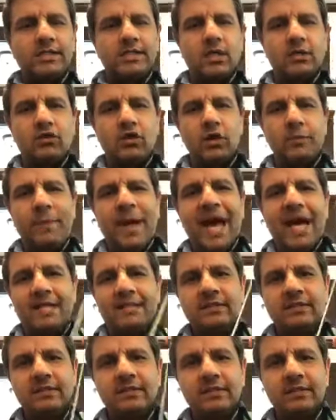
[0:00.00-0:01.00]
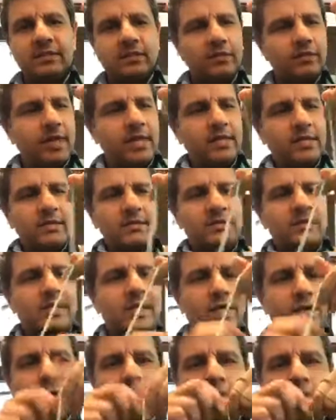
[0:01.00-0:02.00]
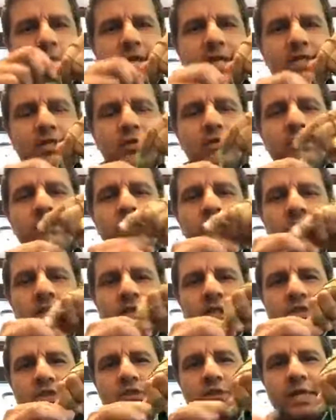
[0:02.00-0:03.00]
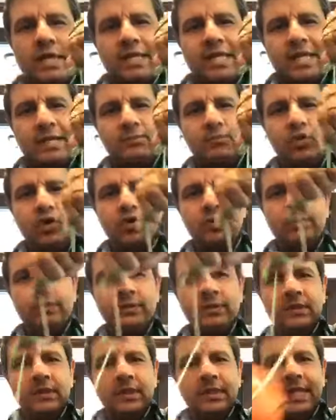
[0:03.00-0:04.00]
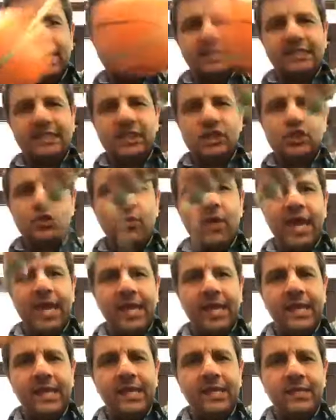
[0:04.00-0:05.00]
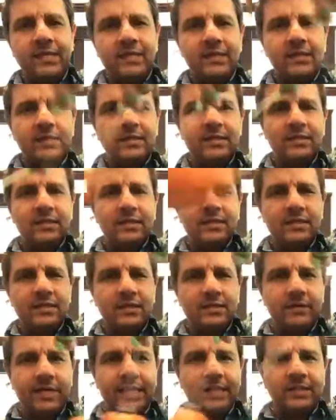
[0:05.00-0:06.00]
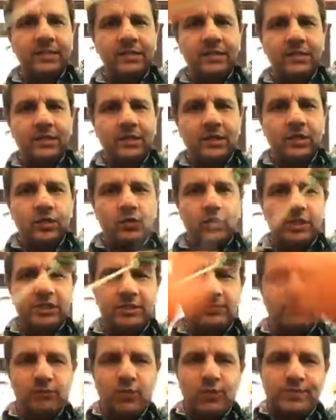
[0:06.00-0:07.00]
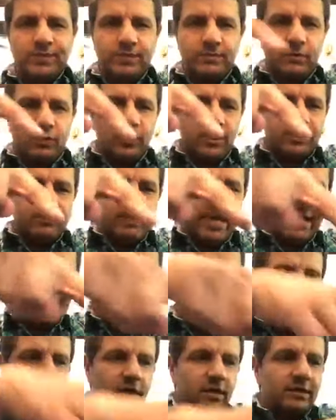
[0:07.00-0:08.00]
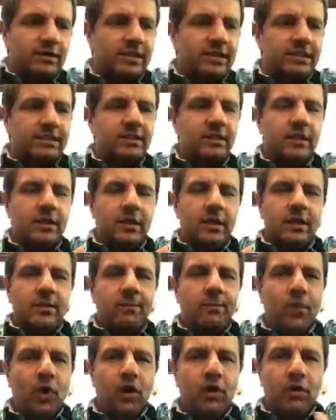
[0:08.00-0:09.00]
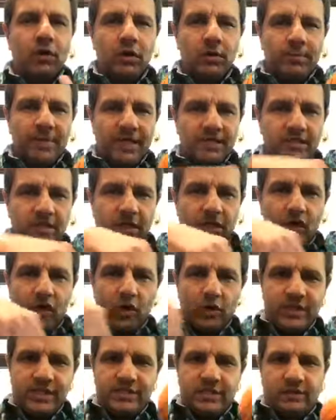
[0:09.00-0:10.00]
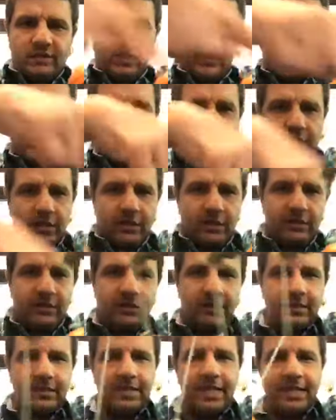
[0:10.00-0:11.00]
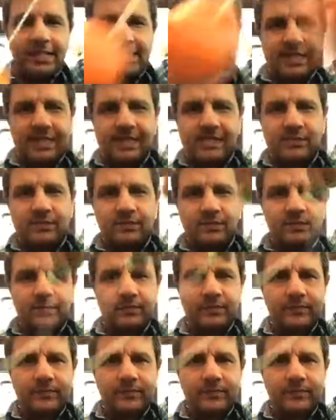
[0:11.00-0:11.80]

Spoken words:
circular path, okay? What do I do? So I can move like this way, right? Which makes this ball makes a horizontal circle like this.